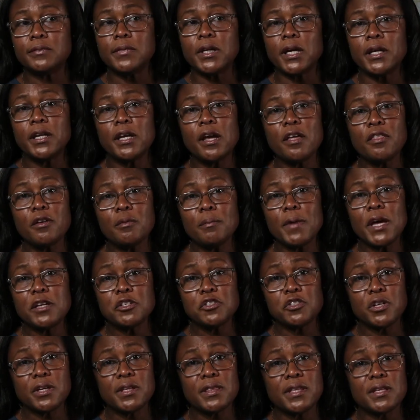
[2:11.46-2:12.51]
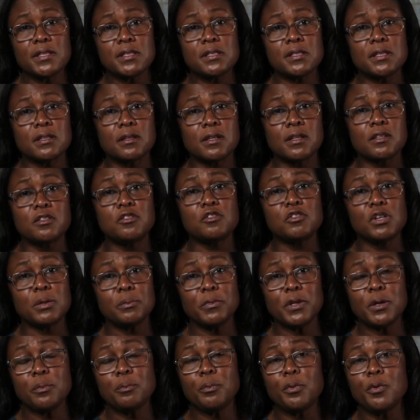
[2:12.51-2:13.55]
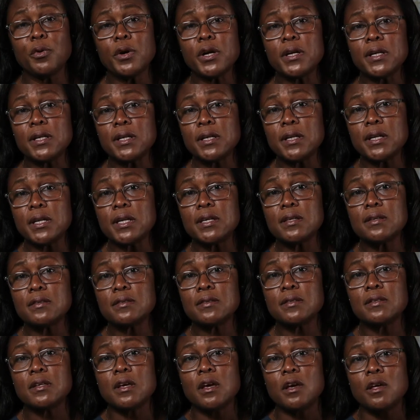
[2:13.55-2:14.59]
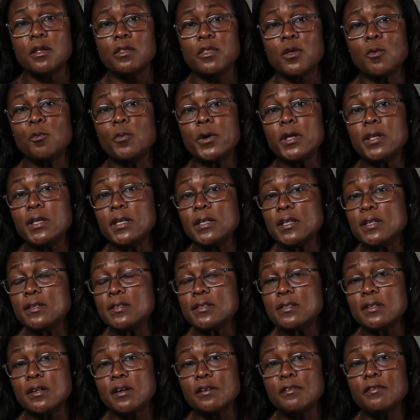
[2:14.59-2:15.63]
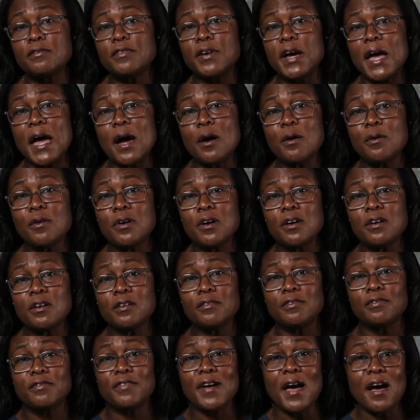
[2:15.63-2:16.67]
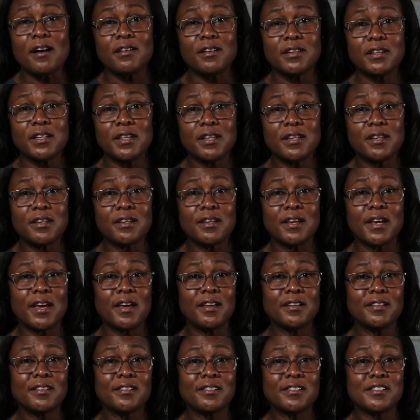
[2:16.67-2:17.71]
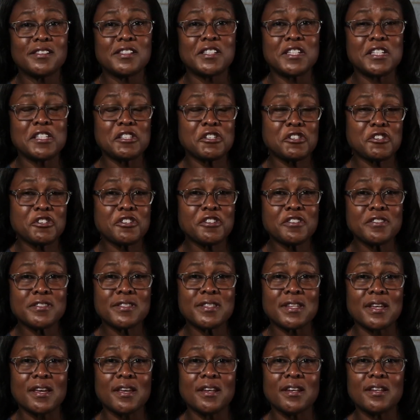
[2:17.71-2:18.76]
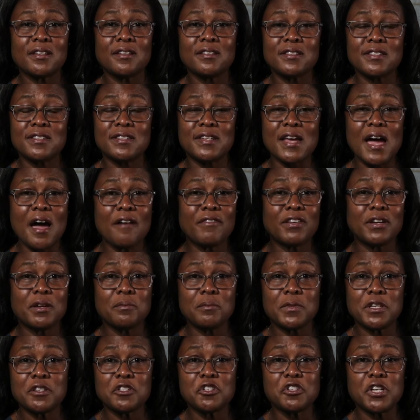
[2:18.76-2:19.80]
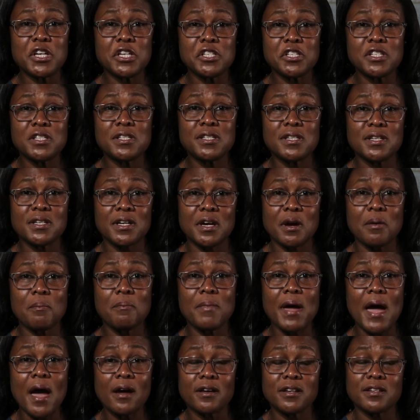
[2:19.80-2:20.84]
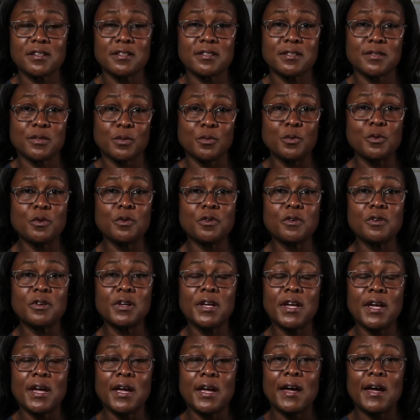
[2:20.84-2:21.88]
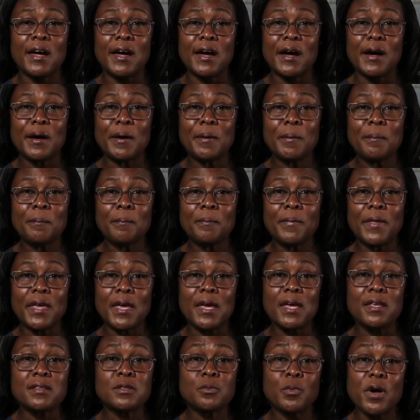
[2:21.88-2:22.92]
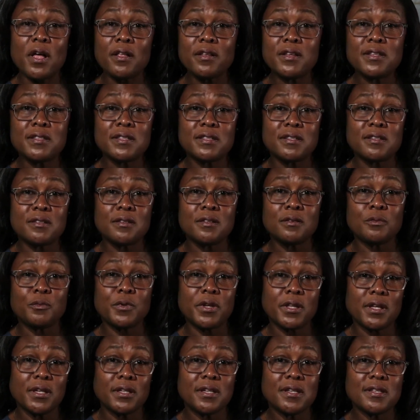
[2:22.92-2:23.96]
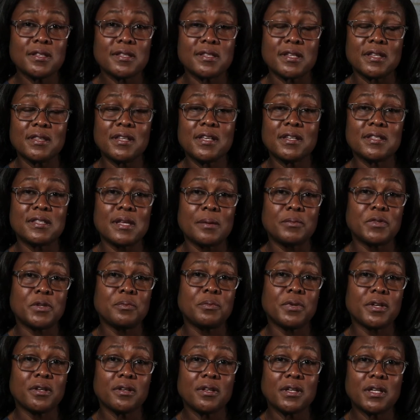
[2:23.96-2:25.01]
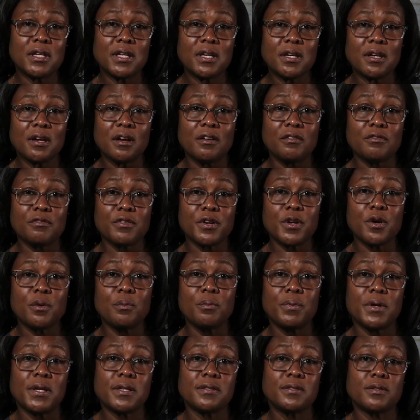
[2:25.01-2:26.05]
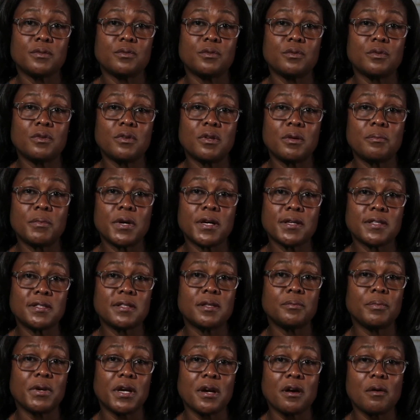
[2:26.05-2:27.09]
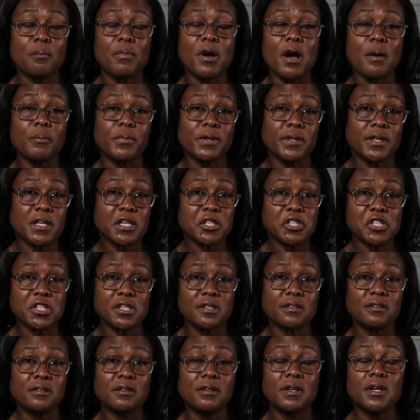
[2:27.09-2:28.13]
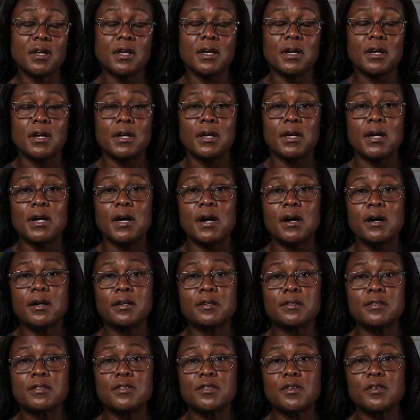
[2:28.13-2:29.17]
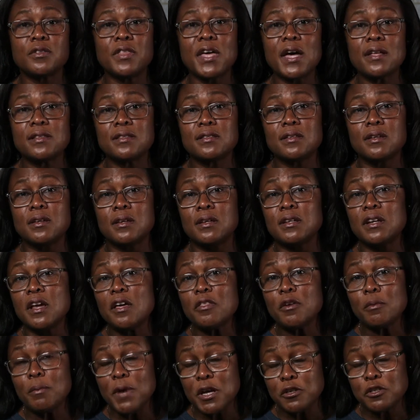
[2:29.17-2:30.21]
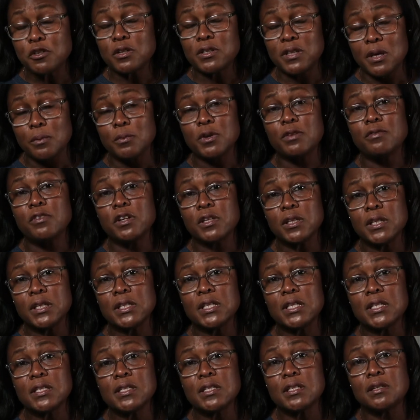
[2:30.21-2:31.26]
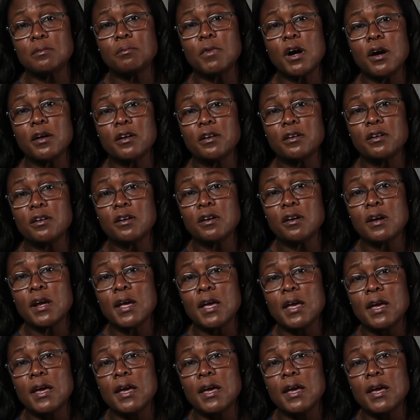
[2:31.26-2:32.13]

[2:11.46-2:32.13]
Another metric that's extremely important is the willingness of our faculty and teachers and staff and administration to come back to school, as well as the willingness and the acceptability of reopening school amongst the parent population. So that's another metric that we really need to monitor.